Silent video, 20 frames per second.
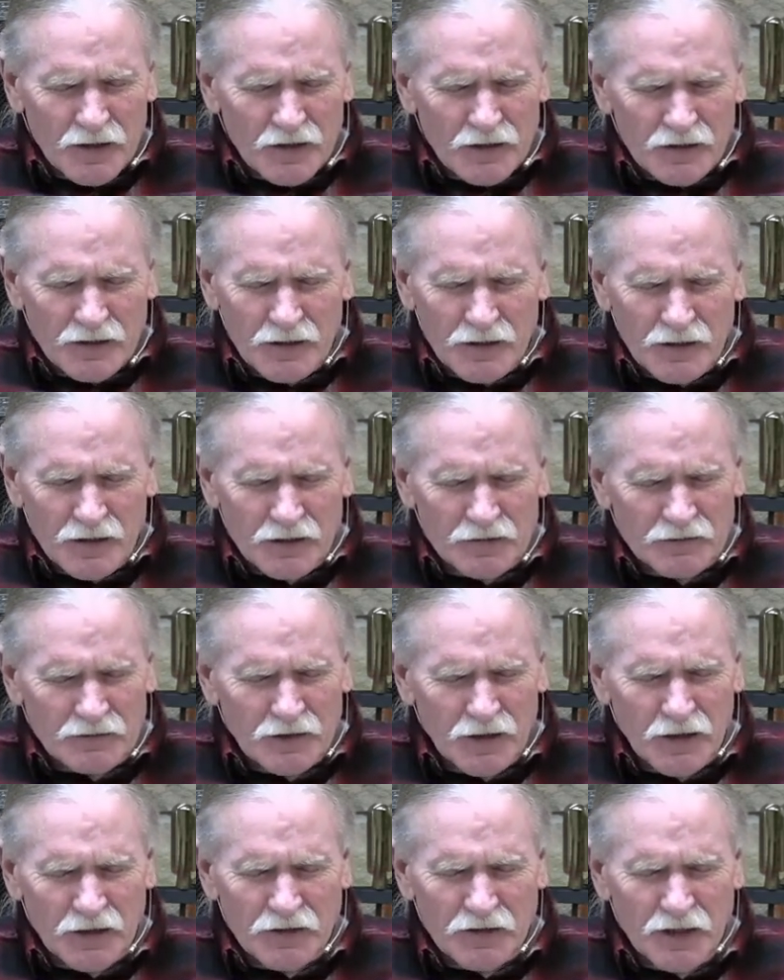
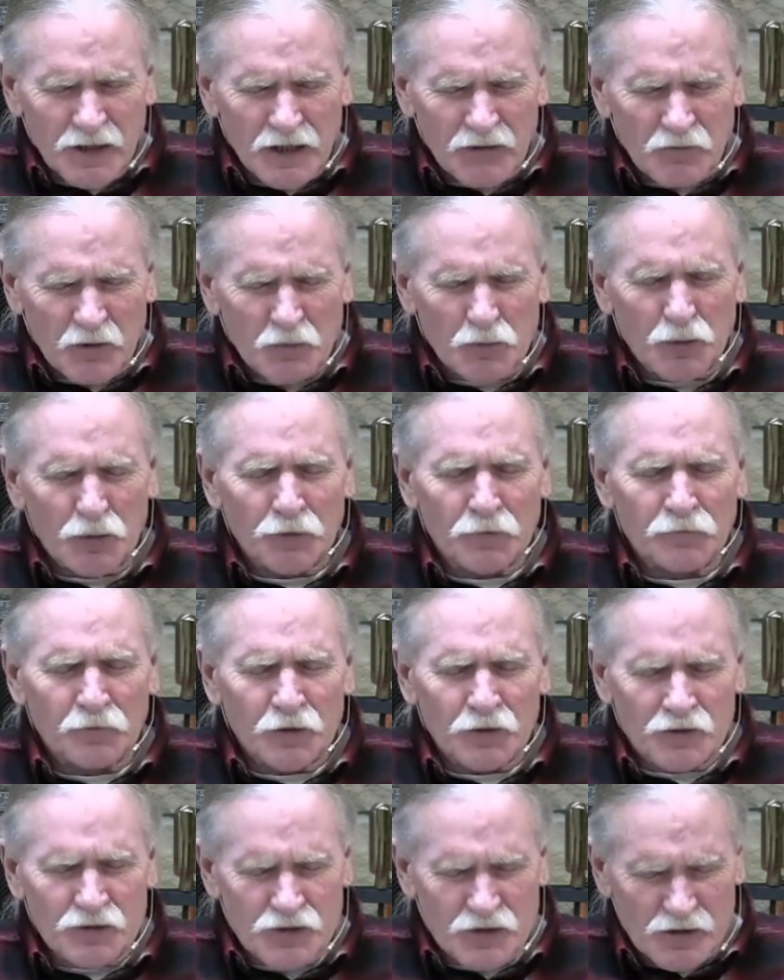God, to have the
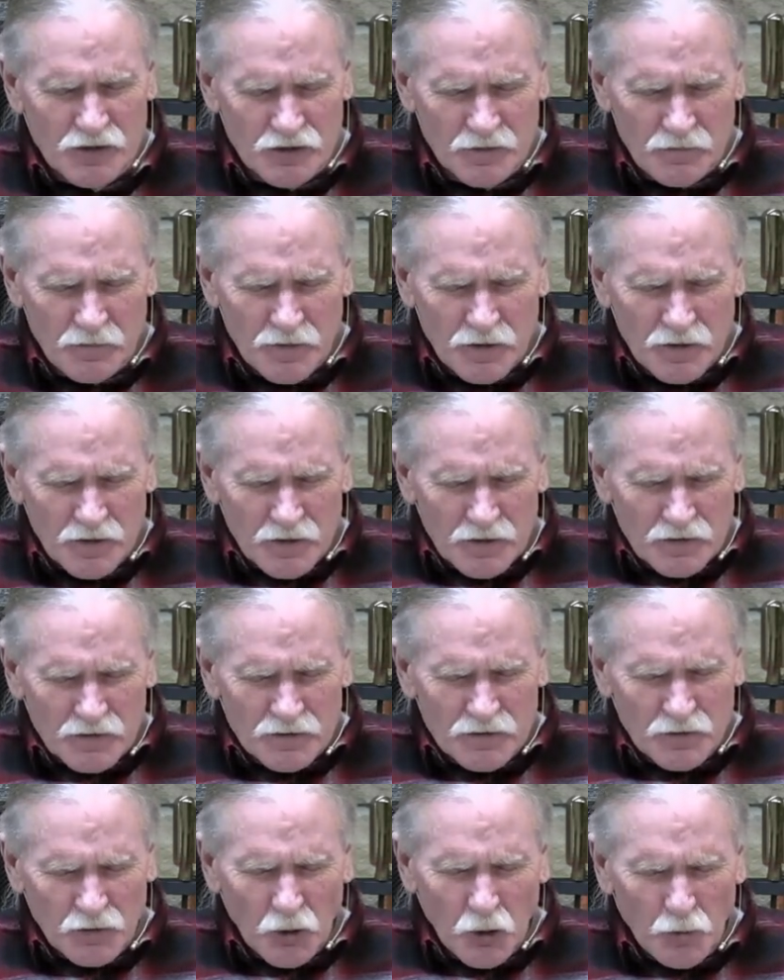privilege
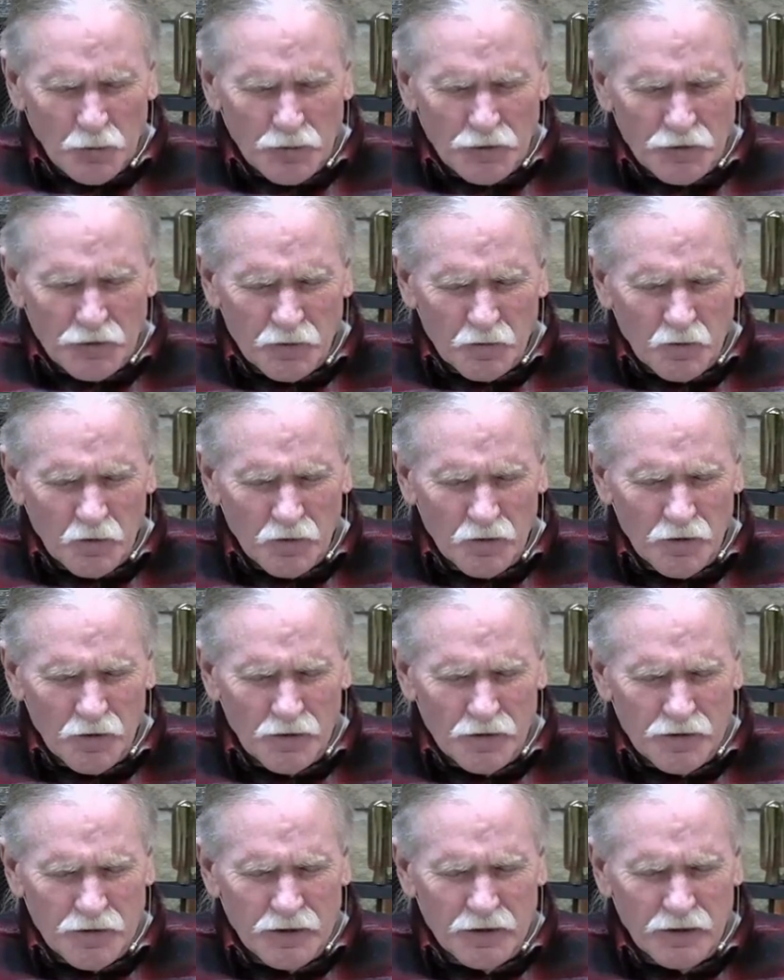to open your
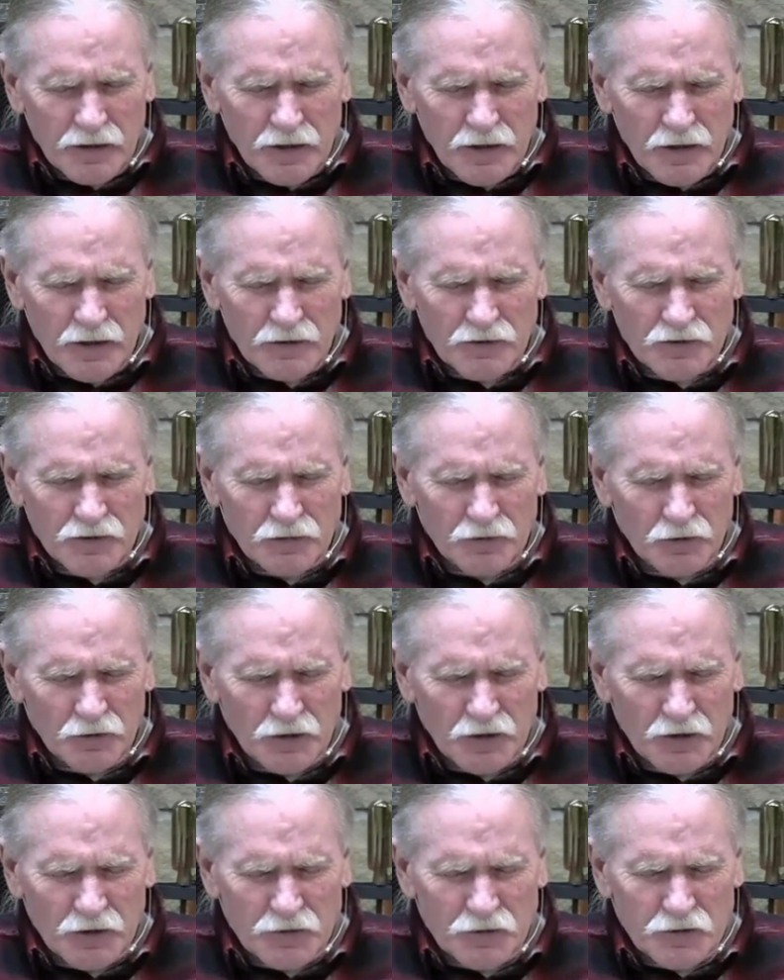word and to
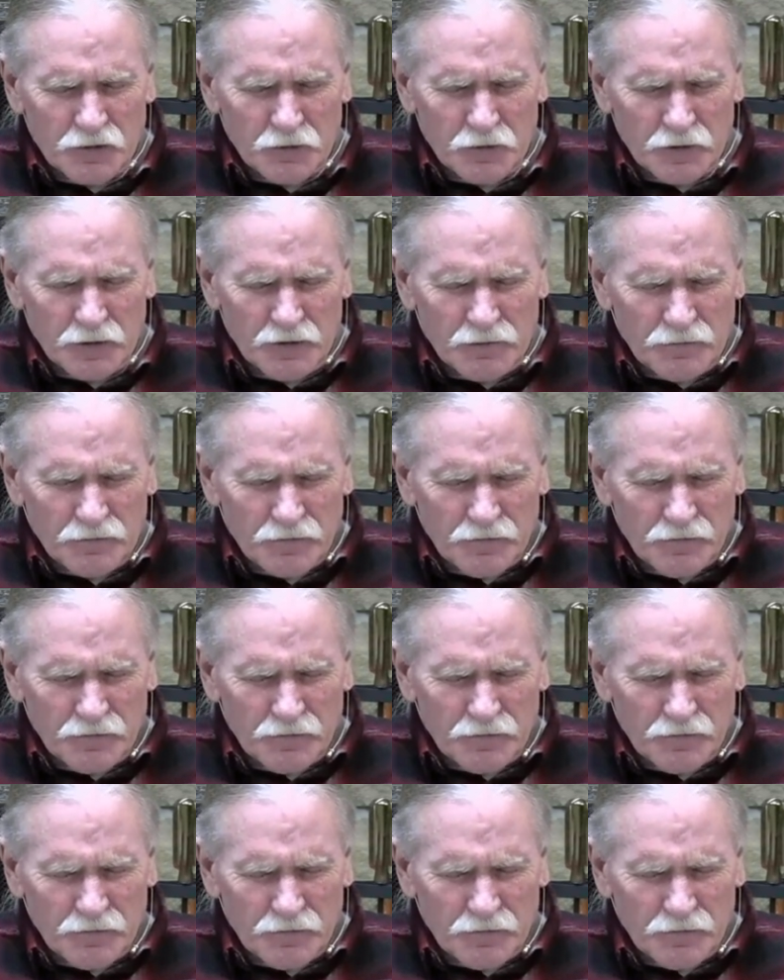look into it.